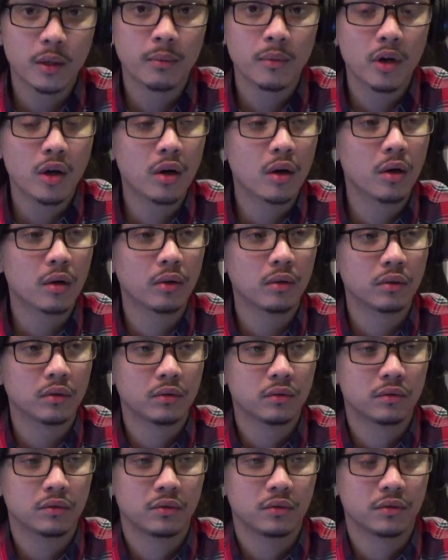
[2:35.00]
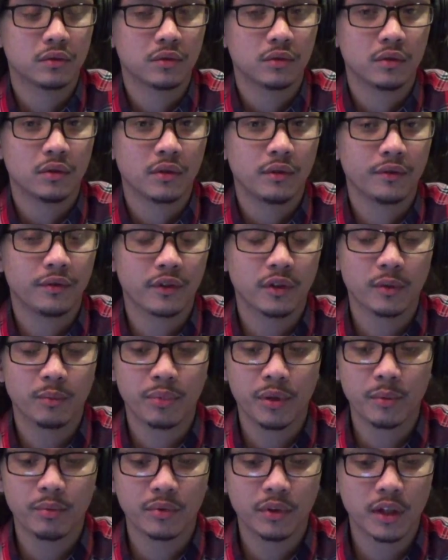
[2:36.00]
oh, for the
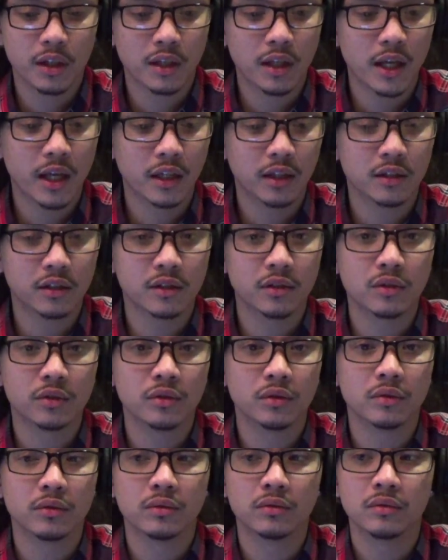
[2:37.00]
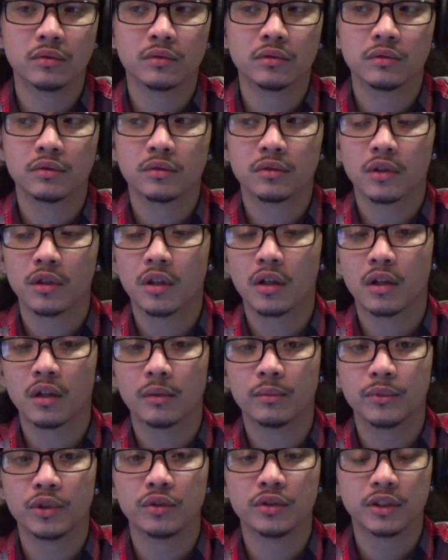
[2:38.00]
people that like the new
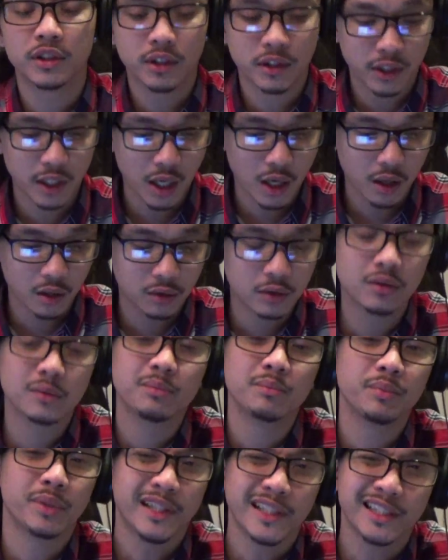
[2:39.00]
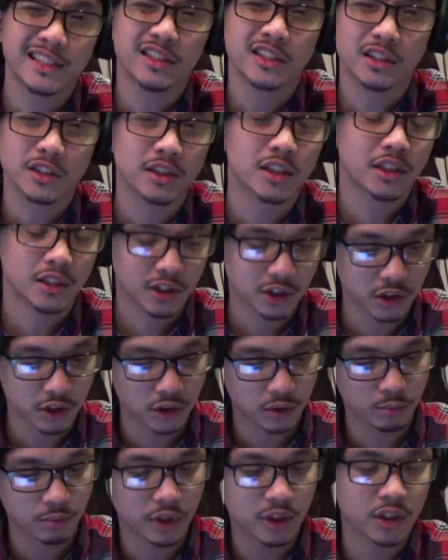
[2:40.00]
music now, pay attention,
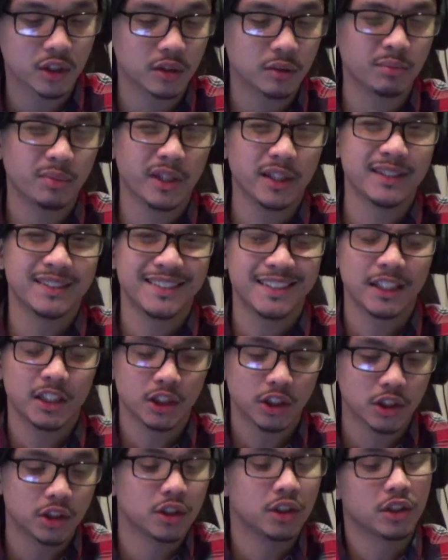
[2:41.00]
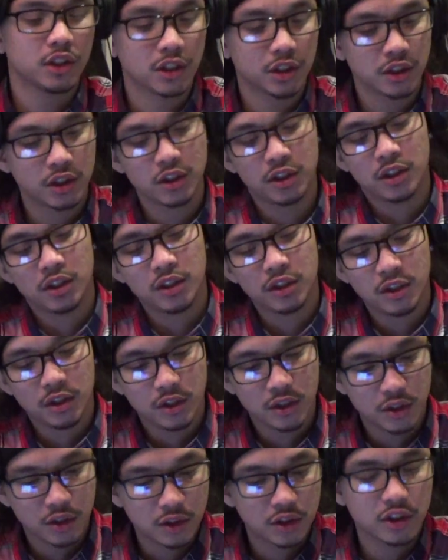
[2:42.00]
man. Pay attention
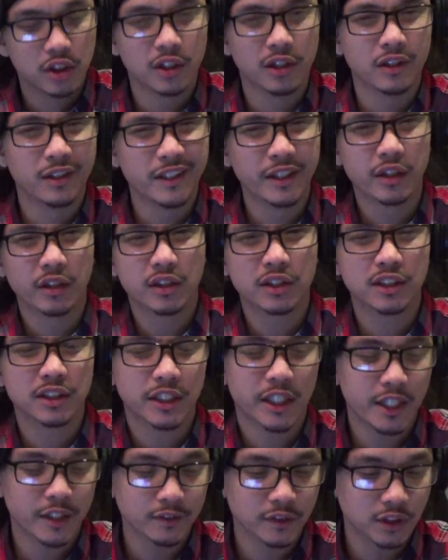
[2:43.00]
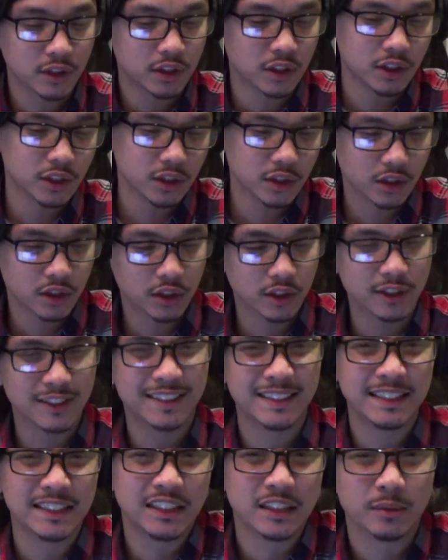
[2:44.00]
to the lyrics and everything, because
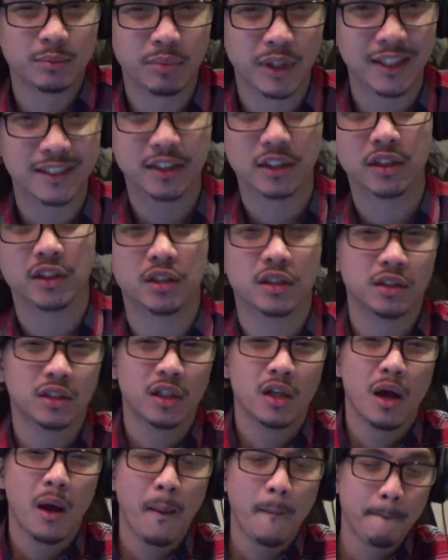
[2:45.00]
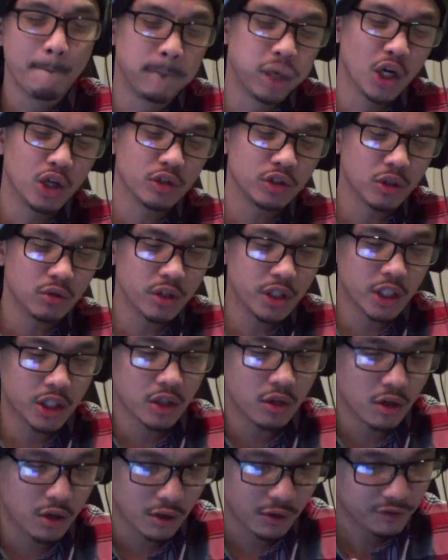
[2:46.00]
this is about to blow your head
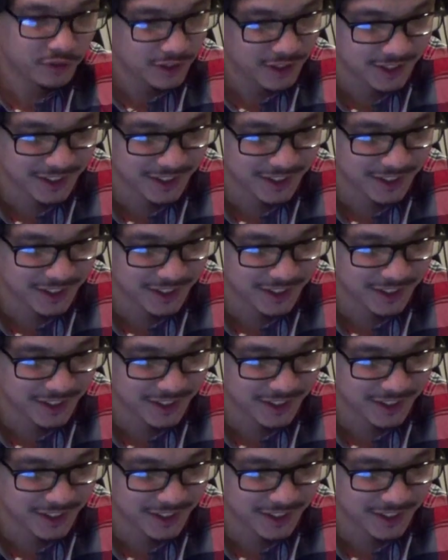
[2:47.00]
off.